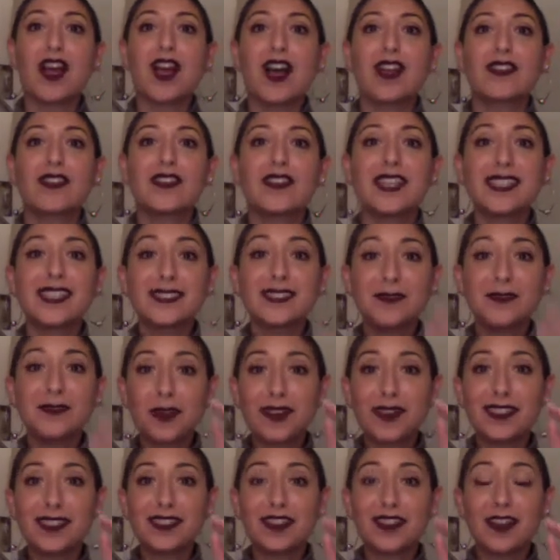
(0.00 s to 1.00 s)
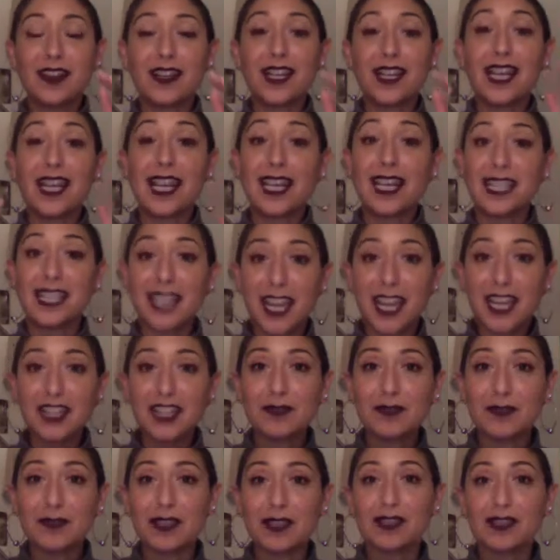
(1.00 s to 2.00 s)
let's focus on
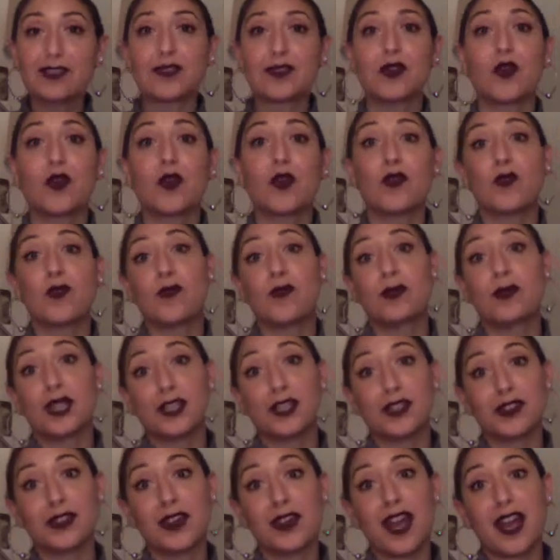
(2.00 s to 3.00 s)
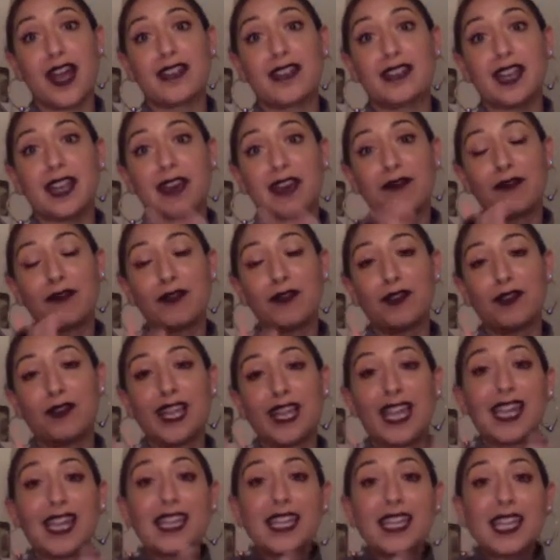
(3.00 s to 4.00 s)
engagement. So pleasure as a full
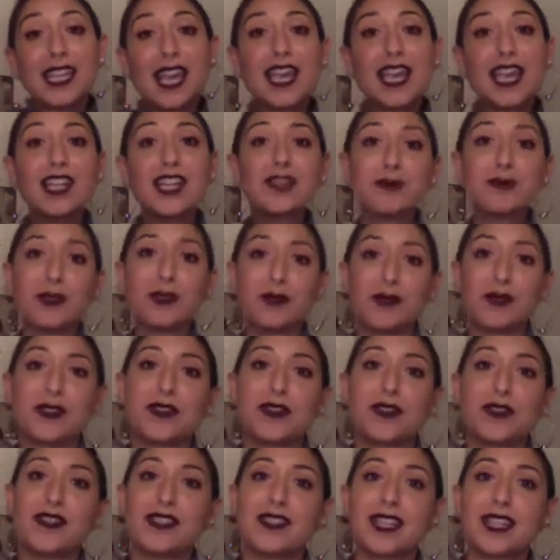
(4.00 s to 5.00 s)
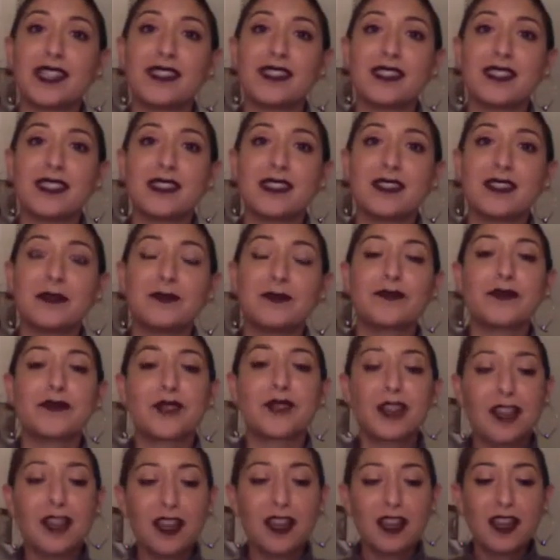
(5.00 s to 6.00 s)
engagement with our senses.
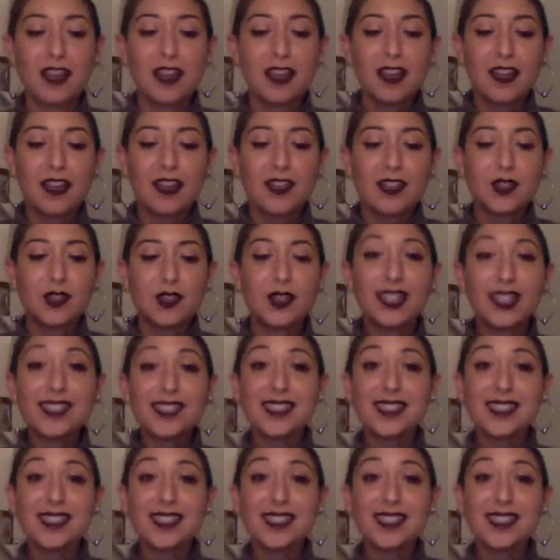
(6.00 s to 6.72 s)
So let's